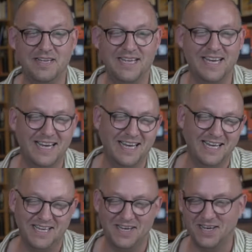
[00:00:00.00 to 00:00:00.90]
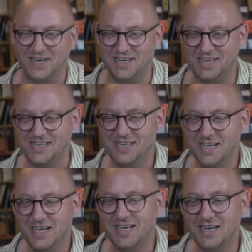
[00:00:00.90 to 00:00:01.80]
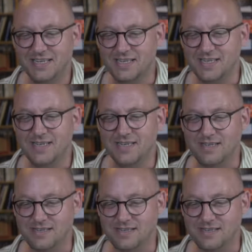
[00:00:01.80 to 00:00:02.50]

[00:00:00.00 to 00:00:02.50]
[no speech]